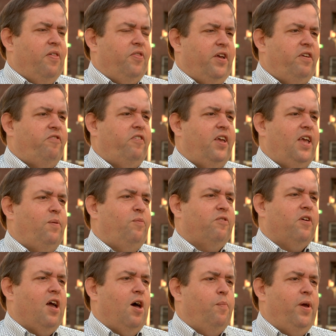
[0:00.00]
These teams
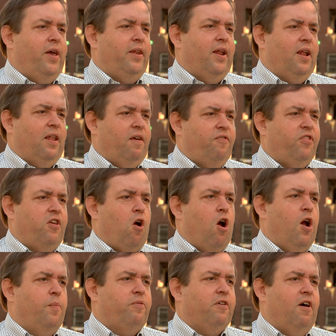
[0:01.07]
come in and lift the
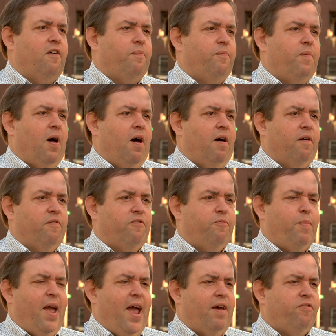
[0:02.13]
arms up of
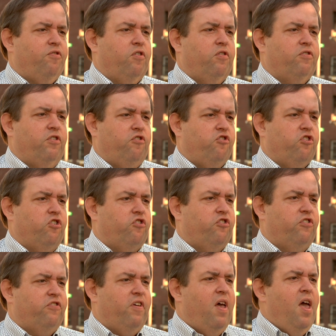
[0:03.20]
pastors and
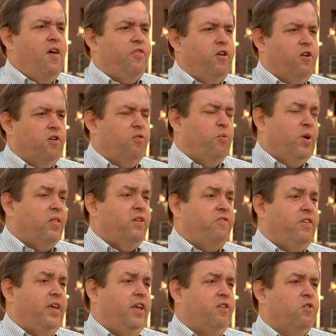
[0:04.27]
churches that are really
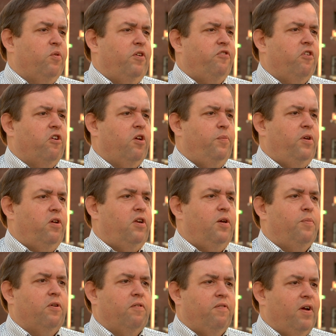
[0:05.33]
seeking to reach their community
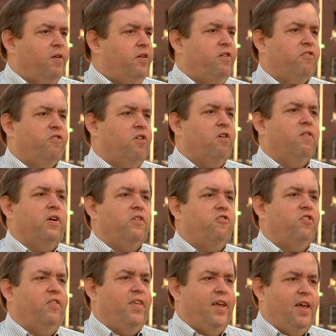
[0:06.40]
but are very
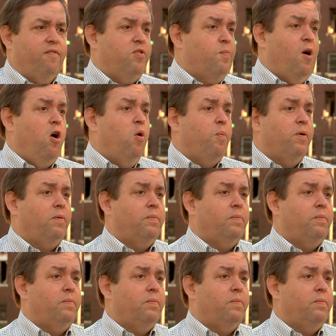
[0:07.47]
discouraged, and they give them hope.